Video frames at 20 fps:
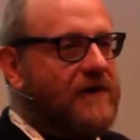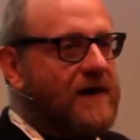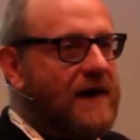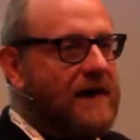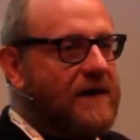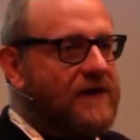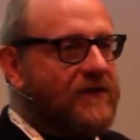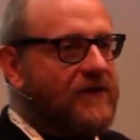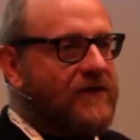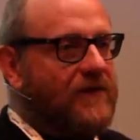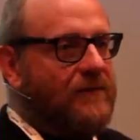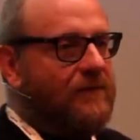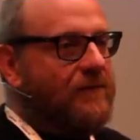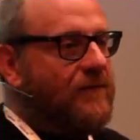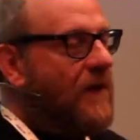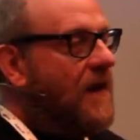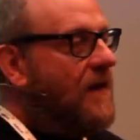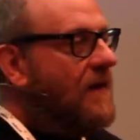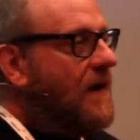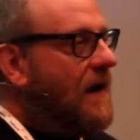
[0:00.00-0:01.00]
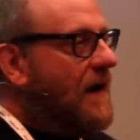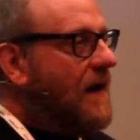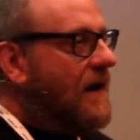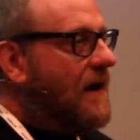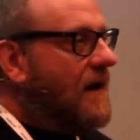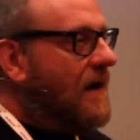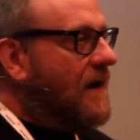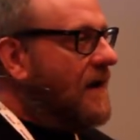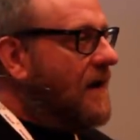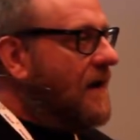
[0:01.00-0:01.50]
decks uh,
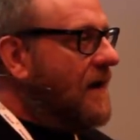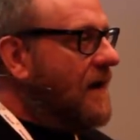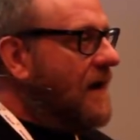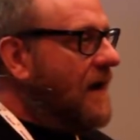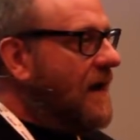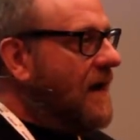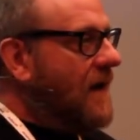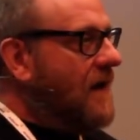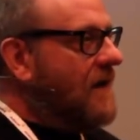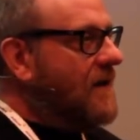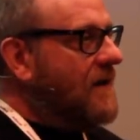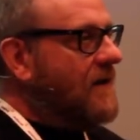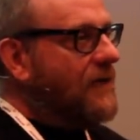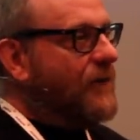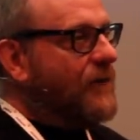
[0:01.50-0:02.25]
uh,